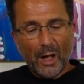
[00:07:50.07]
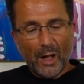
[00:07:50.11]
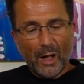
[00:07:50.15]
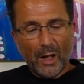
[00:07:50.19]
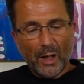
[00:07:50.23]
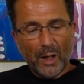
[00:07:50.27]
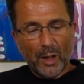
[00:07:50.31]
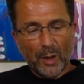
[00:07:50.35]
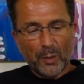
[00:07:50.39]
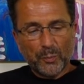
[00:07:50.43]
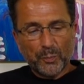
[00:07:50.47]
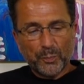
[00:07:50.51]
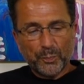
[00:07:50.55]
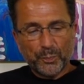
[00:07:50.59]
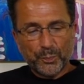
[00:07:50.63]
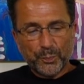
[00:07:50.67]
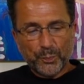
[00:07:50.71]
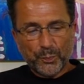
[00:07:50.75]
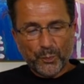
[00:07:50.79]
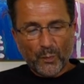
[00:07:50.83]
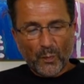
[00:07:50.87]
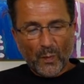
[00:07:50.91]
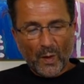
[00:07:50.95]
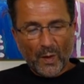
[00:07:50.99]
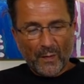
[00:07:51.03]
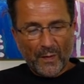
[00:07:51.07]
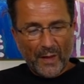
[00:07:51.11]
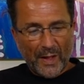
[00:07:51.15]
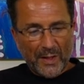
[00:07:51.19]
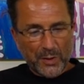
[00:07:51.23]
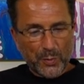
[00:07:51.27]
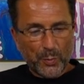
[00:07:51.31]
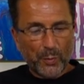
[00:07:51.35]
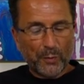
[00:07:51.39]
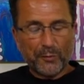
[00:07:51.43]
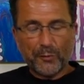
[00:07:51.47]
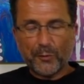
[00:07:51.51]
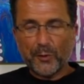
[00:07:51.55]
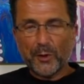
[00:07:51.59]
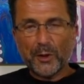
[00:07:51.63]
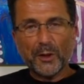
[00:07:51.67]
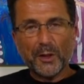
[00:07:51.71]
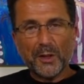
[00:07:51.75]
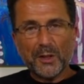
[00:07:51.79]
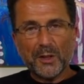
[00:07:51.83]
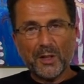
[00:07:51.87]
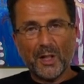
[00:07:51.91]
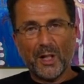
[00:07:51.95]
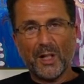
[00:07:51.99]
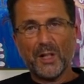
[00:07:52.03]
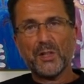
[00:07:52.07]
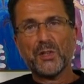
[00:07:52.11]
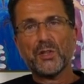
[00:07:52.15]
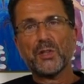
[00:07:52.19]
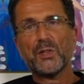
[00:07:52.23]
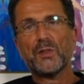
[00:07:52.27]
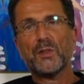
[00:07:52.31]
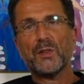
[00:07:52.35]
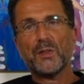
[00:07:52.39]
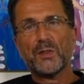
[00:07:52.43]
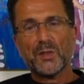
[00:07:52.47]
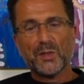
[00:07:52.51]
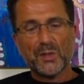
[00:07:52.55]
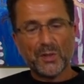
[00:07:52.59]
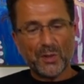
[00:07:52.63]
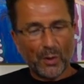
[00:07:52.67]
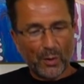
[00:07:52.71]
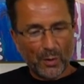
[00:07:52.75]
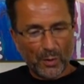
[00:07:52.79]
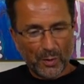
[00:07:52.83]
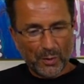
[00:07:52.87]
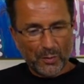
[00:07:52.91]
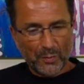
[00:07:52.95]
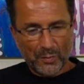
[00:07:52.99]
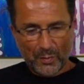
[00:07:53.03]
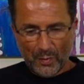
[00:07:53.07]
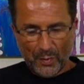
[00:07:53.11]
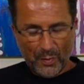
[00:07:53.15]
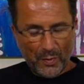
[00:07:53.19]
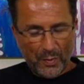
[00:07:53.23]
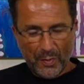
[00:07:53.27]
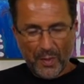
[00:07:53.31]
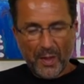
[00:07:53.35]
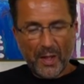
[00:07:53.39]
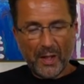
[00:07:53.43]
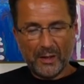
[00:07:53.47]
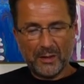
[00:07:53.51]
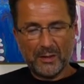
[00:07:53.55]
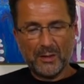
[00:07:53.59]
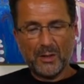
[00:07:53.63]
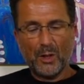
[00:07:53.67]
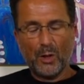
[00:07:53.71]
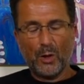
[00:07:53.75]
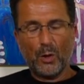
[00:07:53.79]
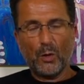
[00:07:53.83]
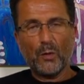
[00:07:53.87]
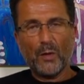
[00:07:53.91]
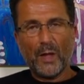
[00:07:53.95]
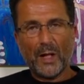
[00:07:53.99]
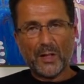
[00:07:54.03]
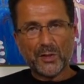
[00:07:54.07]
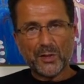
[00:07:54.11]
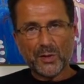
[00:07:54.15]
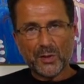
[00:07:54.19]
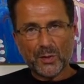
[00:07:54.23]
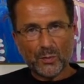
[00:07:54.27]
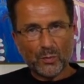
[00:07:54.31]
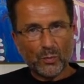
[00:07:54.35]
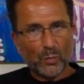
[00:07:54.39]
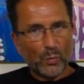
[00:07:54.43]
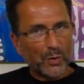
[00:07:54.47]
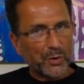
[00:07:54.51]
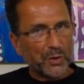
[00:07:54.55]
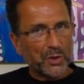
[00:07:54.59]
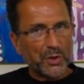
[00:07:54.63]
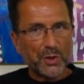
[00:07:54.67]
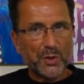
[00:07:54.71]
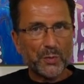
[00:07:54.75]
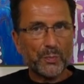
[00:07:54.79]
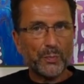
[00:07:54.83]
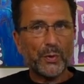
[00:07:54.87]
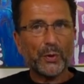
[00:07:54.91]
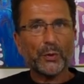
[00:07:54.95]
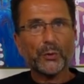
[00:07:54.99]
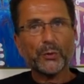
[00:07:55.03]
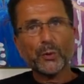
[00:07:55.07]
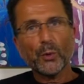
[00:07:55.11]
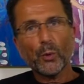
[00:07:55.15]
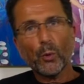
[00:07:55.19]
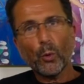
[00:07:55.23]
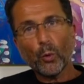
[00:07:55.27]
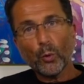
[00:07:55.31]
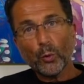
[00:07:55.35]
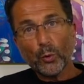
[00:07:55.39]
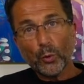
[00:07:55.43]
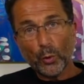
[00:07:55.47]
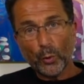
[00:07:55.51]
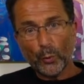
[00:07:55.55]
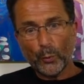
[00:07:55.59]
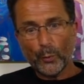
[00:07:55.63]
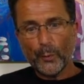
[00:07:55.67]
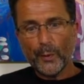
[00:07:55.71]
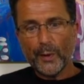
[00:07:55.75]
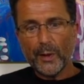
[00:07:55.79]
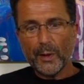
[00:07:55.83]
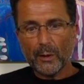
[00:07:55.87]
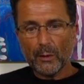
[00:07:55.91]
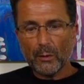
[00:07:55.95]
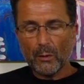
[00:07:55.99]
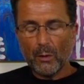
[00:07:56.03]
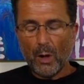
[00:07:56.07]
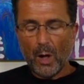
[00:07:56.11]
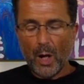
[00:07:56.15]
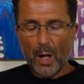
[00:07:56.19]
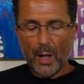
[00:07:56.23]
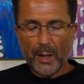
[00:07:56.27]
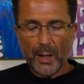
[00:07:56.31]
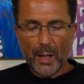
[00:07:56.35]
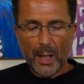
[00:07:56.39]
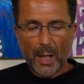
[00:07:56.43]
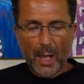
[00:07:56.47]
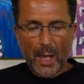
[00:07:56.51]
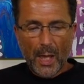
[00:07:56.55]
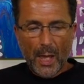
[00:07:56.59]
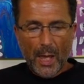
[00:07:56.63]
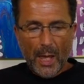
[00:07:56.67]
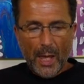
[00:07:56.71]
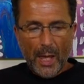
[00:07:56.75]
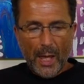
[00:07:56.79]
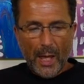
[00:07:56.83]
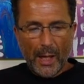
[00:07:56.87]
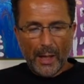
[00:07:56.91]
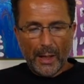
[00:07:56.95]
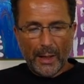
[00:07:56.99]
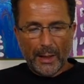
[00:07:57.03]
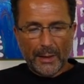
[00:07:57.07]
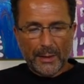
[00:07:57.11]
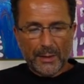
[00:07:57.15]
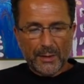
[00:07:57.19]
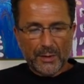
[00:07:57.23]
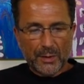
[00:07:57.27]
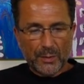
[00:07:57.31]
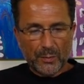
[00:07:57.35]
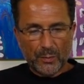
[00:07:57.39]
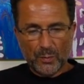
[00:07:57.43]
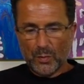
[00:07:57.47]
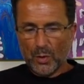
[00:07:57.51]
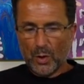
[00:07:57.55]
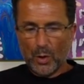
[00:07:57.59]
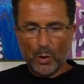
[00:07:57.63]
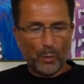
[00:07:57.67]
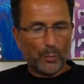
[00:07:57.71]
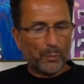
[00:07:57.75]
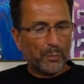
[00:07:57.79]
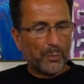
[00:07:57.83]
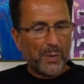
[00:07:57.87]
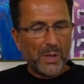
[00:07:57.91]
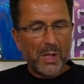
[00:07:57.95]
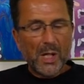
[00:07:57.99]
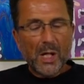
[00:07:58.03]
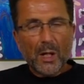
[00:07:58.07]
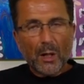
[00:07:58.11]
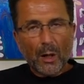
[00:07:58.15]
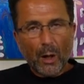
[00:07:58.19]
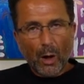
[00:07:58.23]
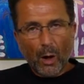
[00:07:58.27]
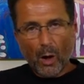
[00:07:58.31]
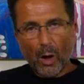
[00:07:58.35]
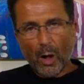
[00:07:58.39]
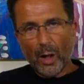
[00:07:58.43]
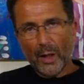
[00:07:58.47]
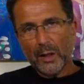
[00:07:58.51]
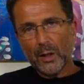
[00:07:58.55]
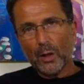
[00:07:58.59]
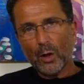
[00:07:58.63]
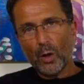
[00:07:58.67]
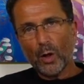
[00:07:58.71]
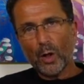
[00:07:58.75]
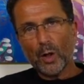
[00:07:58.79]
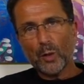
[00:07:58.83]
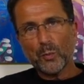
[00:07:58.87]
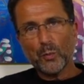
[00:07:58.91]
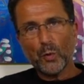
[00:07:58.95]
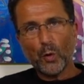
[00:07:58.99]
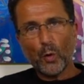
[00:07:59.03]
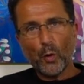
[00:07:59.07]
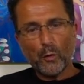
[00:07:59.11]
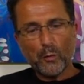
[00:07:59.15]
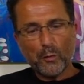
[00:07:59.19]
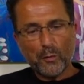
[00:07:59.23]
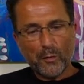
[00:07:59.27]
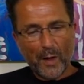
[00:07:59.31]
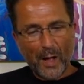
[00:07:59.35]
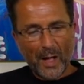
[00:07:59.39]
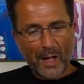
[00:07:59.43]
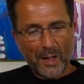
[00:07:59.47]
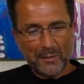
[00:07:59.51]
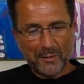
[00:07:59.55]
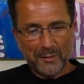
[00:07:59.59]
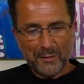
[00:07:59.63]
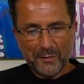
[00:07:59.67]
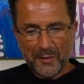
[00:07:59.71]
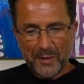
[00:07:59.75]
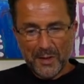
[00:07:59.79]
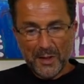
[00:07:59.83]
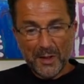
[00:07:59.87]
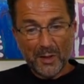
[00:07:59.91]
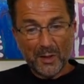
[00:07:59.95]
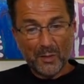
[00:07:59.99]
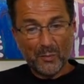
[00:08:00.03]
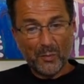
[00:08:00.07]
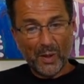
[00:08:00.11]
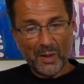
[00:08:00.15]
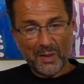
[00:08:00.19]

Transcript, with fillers: um, that's what Freelee does. This is her thing, you know, that's what she's built her whole career on. And, you know, being a high carb, low fat vegan